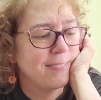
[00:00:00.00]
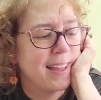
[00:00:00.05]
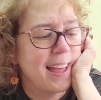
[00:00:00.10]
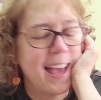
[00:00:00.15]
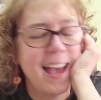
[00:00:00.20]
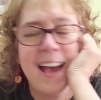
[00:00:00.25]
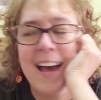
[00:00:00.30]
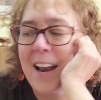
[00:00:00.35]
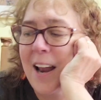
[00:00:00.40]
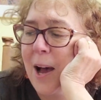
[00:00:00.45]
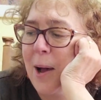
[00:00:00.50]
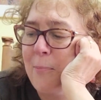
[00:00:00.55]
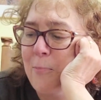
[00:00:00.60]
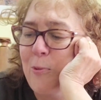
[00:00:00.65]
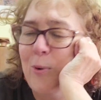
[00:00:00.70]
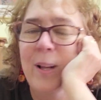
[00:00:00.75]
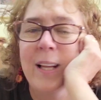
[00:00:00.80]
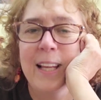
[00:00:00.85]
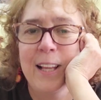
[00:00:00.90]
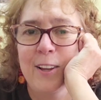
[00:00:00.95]
And I'm
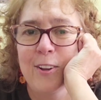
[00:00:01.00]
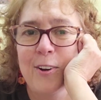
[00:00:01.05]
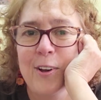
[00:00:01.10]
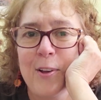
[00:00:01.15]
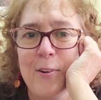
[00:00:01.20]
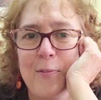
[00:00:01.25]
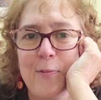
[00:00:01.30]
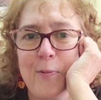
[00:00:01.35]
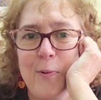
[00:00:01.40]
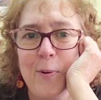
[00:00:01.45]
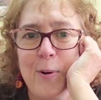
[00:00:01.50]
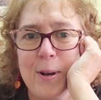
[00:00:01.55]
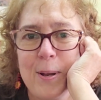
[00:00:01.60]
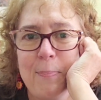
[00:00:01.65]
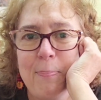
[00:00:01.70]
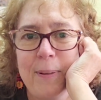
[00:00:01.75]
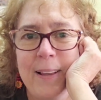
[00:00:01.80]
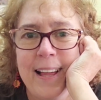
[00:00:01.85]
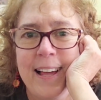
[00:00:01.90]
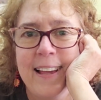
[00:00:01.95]
really looking forward to
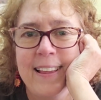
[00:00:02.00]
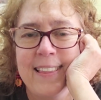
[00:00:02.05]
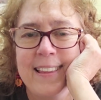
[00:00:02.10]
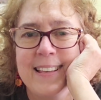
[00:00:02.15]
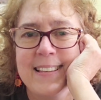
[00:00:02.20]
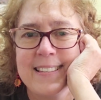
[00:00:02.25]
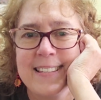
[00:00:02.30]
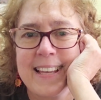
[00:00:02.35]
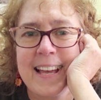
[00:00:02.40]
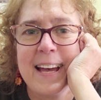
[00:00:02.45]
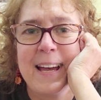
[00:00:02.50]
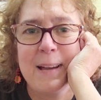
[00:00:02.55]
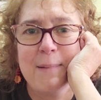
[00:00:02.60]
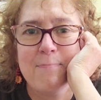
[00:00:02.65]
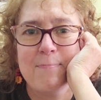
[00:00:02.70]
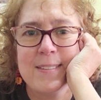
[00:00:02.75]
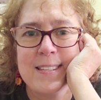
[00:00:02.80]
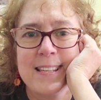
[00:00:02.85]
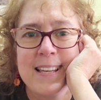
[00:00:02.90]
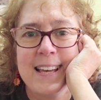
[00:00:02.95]
playing these
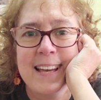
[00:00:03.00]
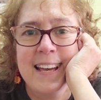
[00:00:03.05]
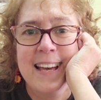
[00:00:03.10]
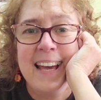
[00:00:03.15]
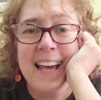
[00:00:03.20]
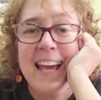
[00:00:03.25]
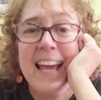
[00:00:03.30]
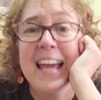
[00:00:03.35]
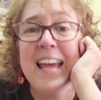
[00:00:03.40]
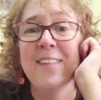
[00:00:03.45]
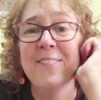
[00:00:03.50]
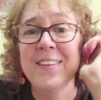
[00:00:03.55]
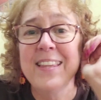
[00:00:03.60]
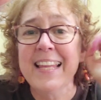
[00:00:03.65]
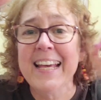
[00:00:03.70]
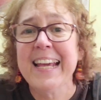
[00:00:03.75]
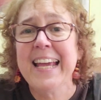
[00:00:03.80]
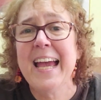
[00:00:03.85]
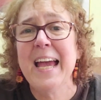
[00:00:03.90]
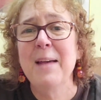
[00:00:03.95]
games. Even
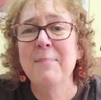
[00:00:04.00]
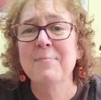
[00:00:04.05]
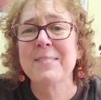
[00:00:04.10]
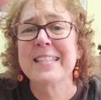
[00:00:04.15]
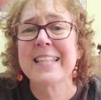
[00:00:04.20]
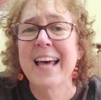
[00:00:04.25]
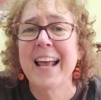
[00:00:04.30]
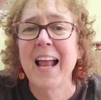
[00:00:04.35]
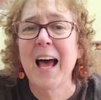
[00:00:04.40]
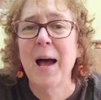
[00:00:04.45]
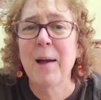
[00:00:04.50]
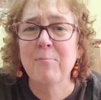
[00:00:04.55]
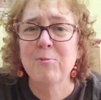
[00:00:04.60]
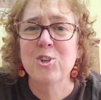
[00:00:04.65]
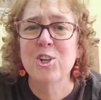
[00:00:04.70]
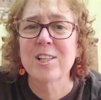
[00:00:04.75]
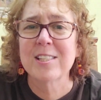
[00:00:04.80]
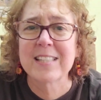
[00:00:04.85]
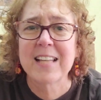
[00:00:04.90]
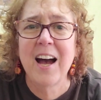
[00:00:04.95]
the games that I'm
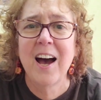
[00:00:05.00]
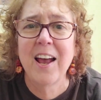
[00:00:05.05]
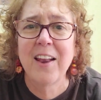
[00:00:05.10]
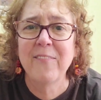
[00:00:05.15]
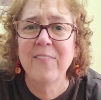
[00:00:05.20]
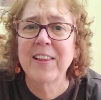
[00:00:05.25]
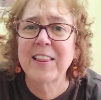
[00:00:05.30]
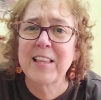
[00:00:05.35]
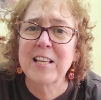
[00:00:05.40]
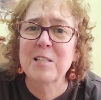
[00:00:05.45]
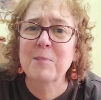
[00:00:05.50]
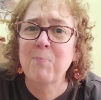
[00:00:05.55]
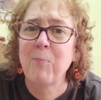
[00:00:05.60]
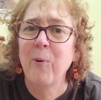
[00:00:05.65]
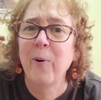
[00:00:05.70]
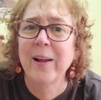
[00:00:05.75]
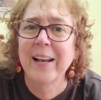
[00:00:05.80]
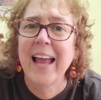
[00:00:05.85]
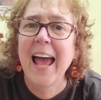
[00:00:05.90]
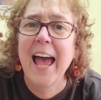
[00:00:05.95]
just kind of at this
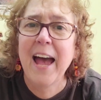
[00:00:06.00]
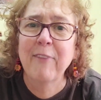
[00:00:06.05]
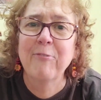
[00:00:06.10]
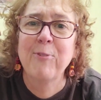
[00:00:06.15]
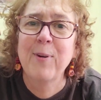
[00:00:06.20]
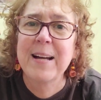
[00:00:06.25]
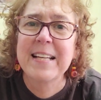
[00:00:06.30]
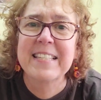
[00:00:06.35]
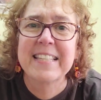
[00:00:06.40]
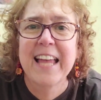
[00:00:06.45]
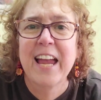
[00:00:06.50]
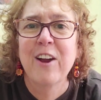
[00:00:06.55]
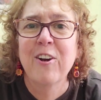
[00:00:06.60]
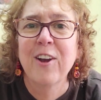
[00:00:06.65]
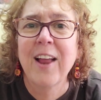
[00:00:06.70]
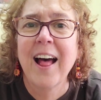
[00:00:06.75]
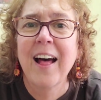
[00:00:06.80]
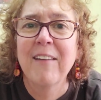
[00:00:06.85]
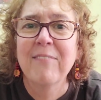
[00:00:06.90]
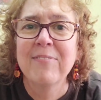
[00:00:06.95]
point halfway scared
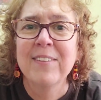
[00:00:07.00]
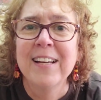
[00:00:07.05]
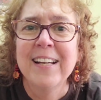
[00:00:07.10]
of.